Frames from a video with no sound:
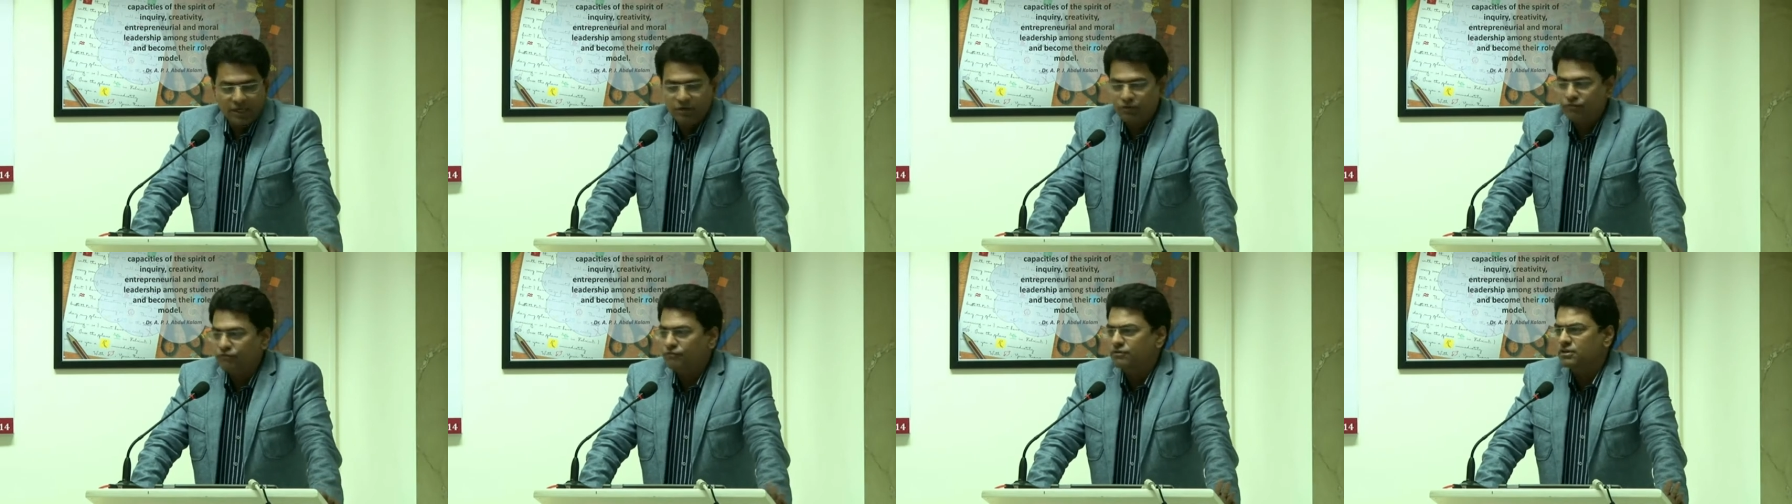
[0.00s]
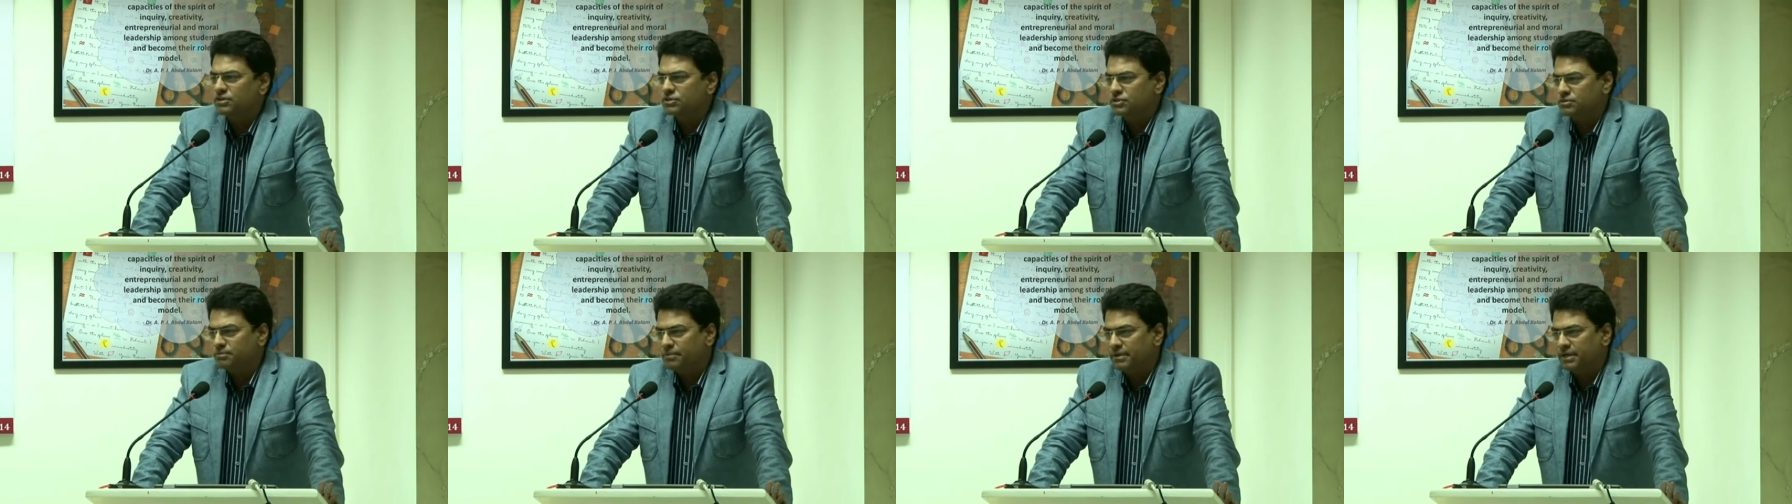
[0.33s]

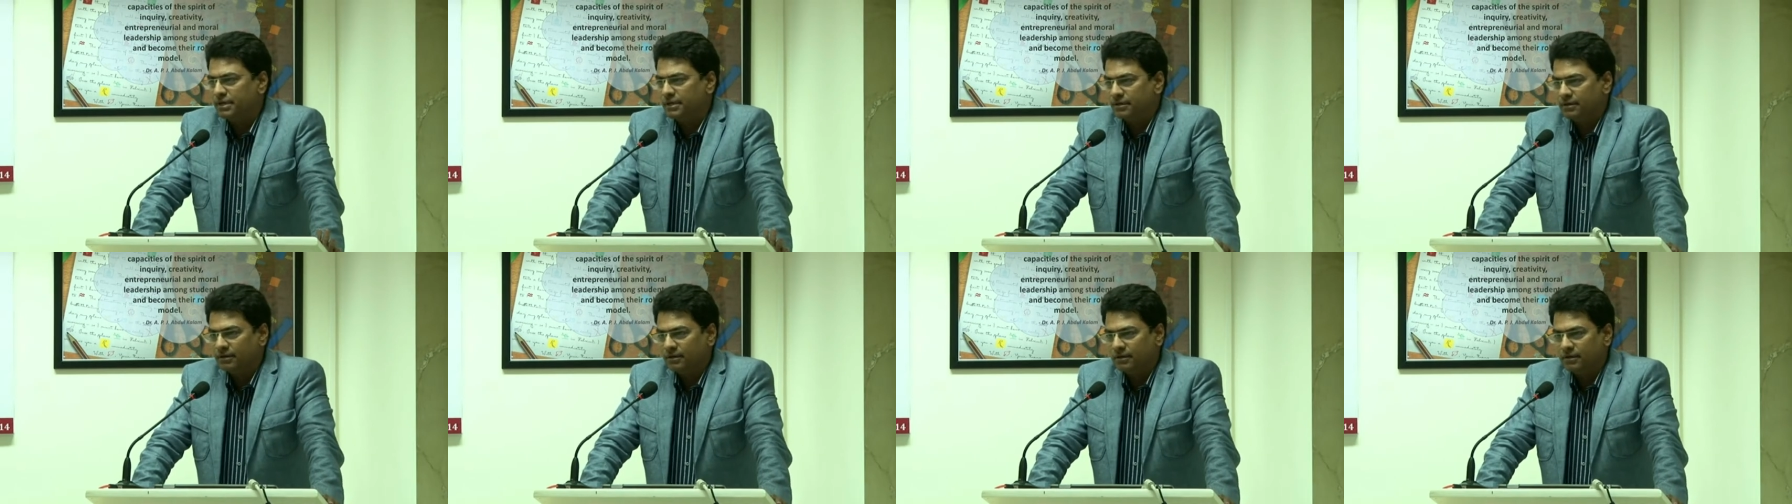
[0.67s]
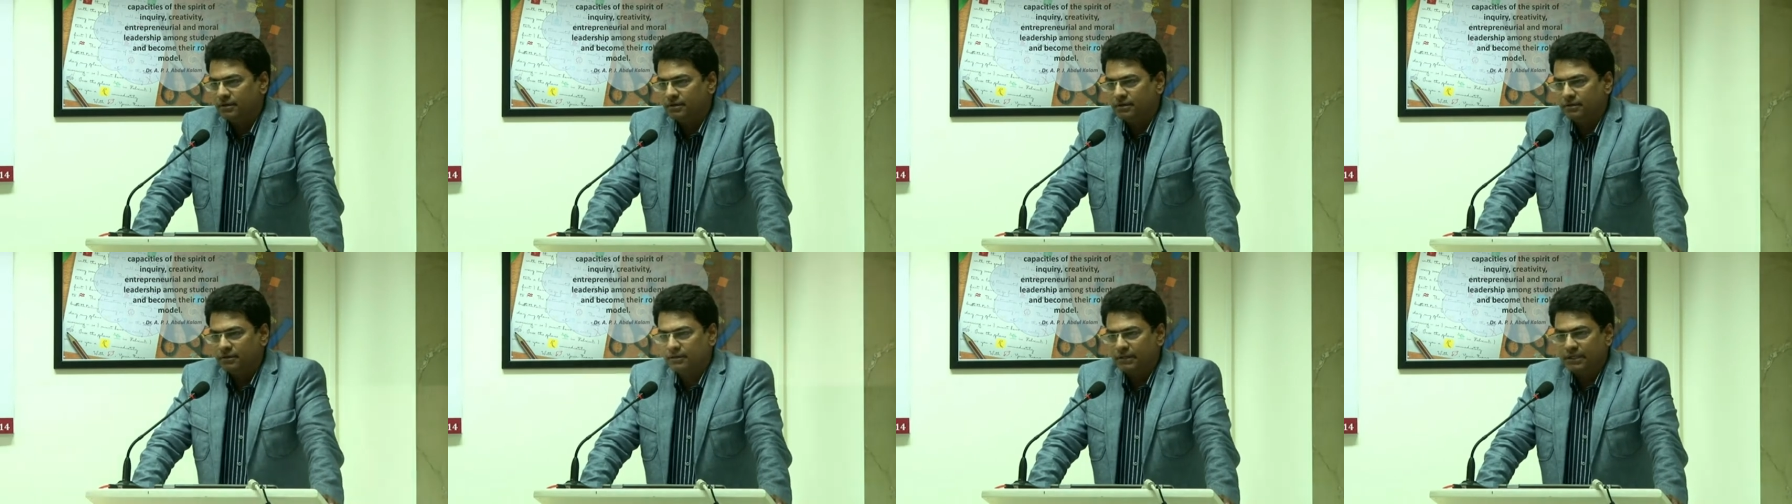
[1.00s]
First being
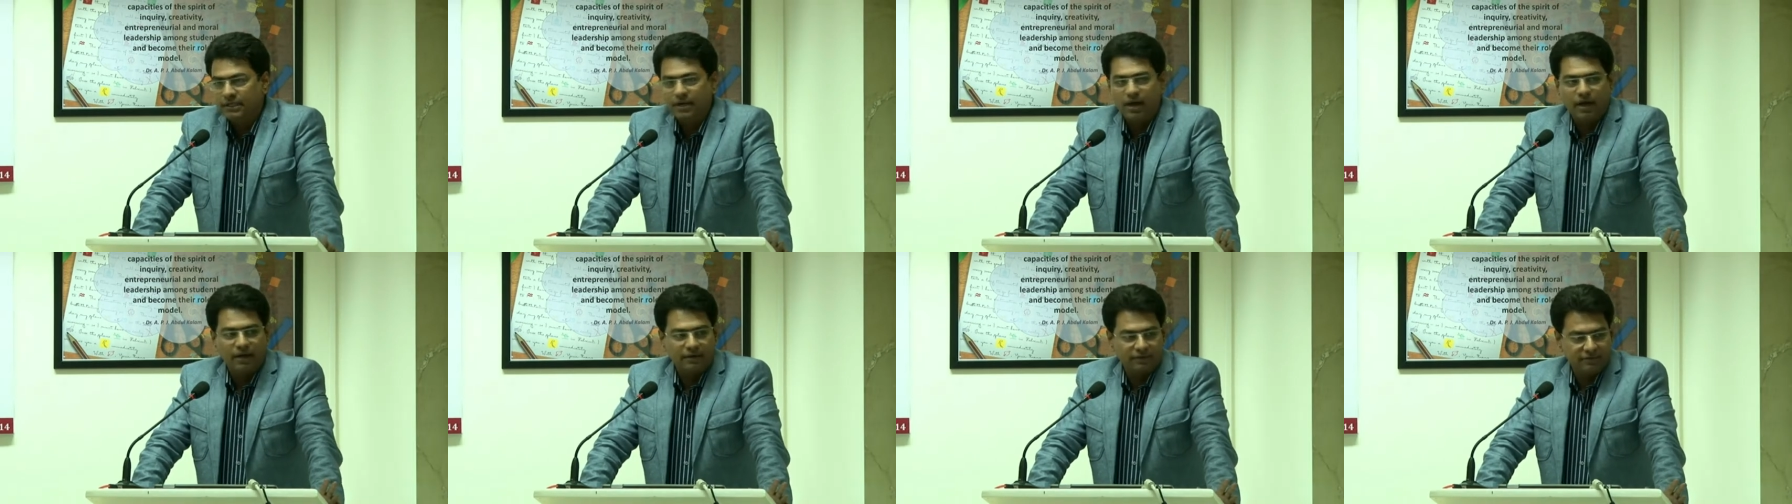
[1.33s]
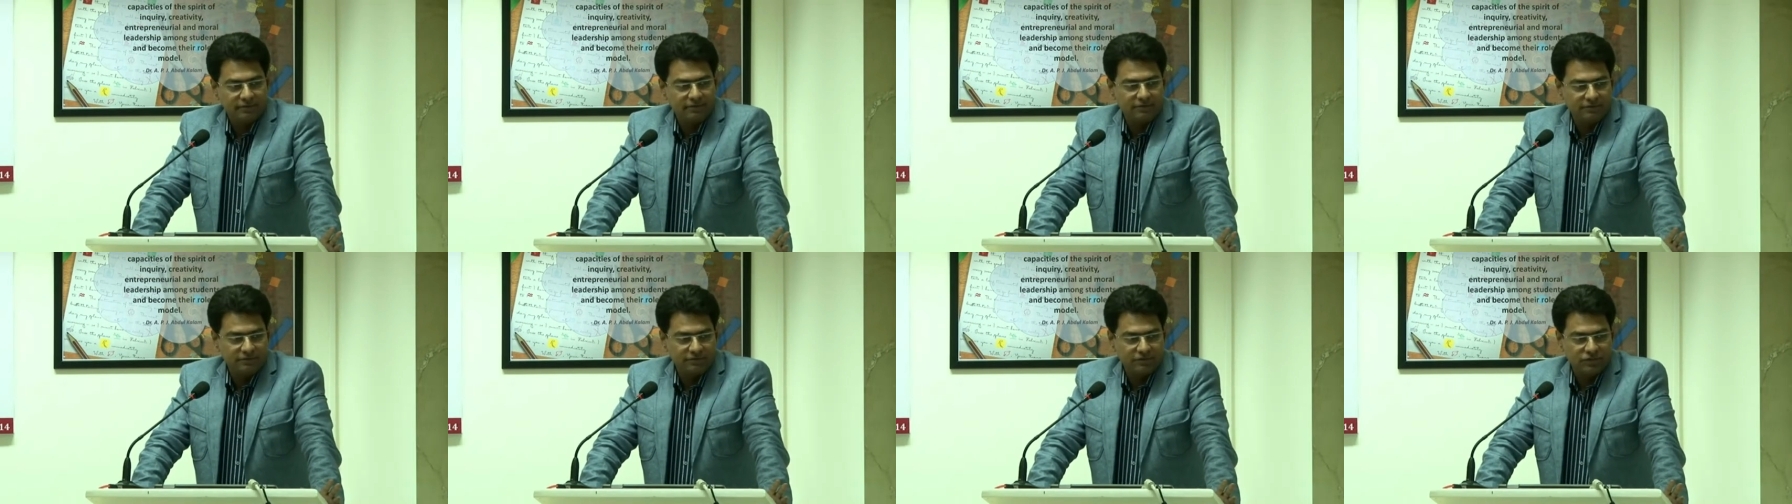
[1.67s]
uh, Iran,
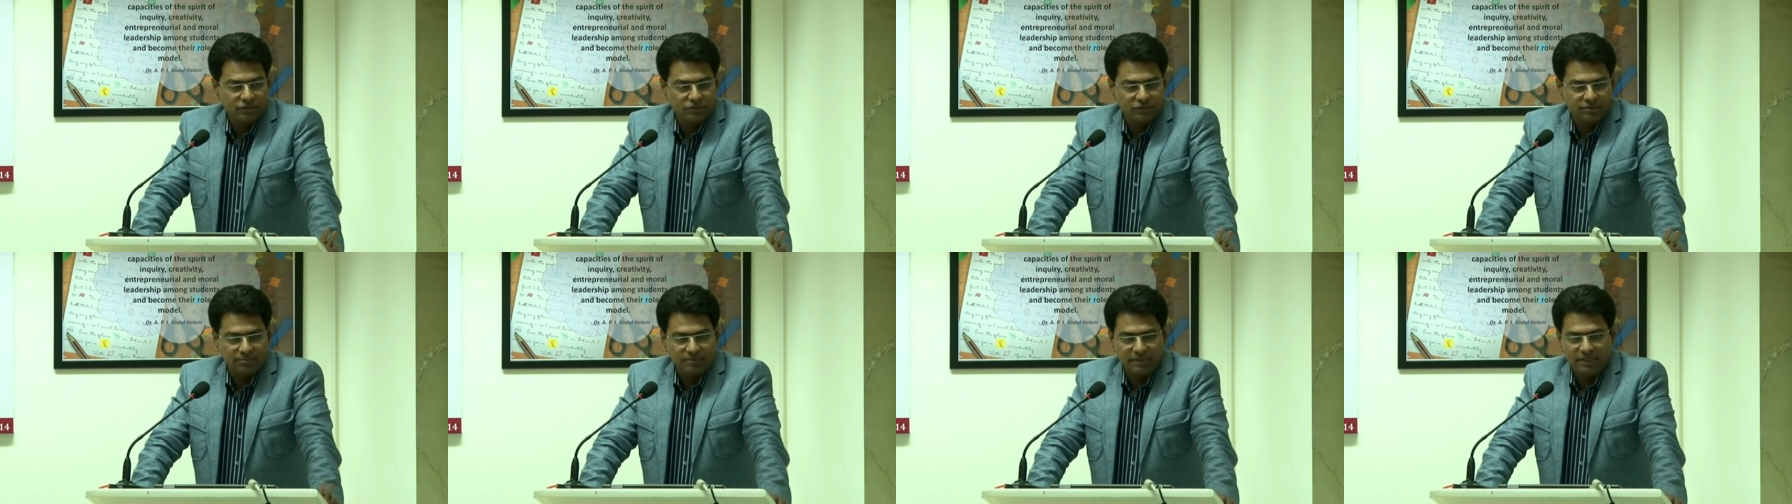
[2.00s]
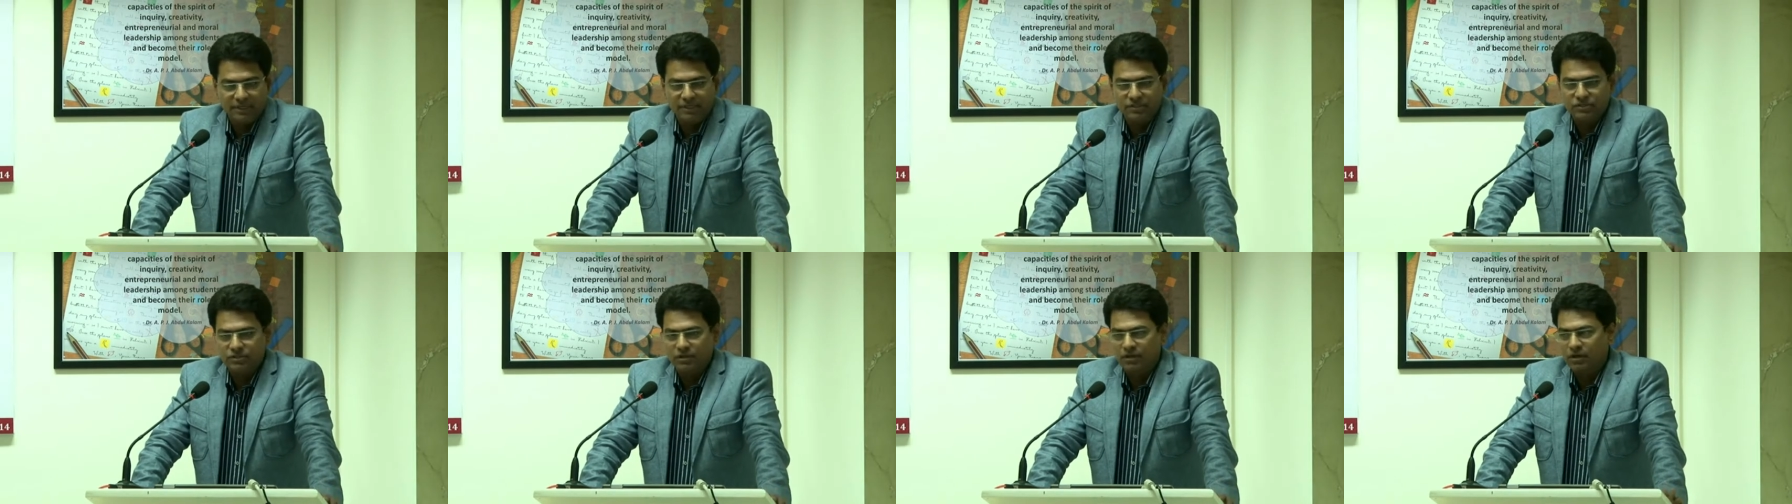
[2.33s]
which is the
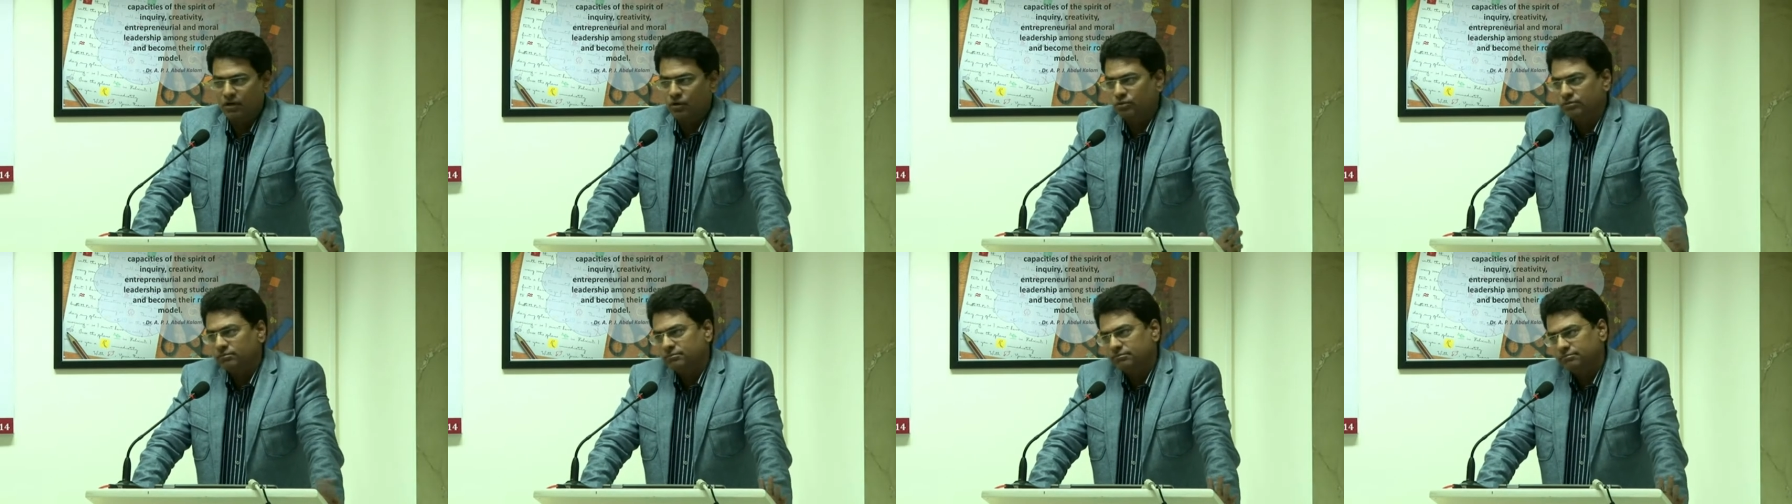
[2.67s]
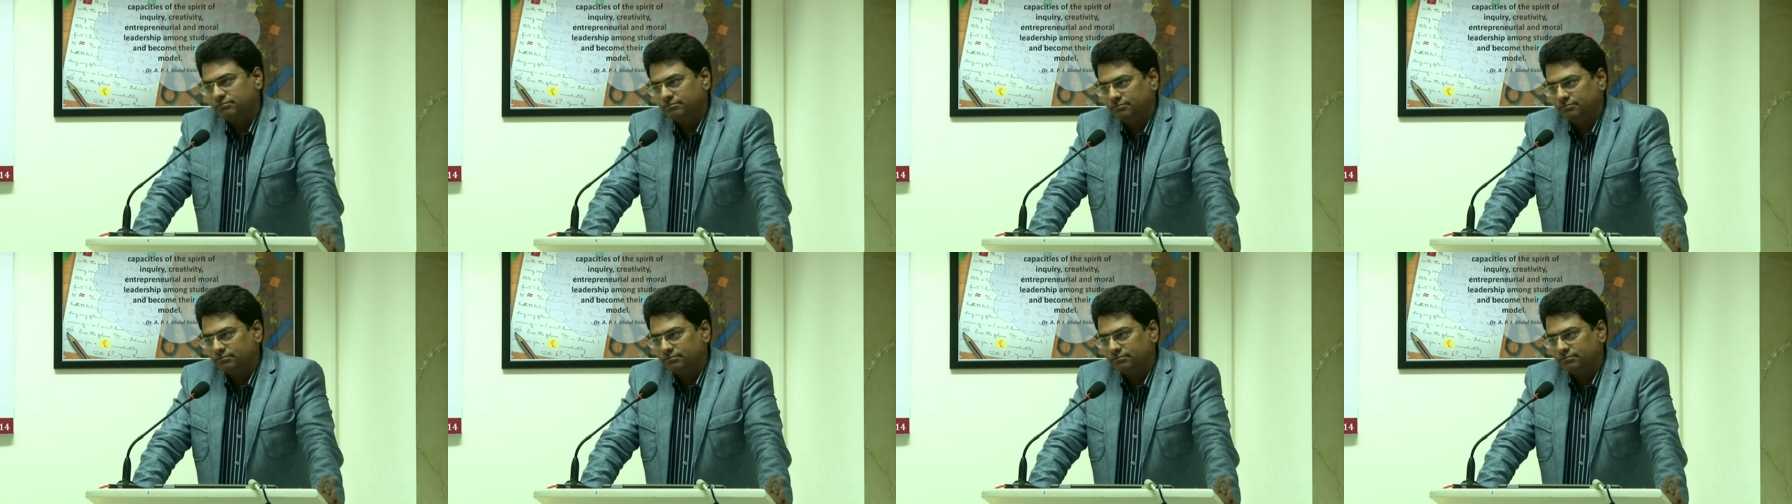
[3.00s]
biggest, around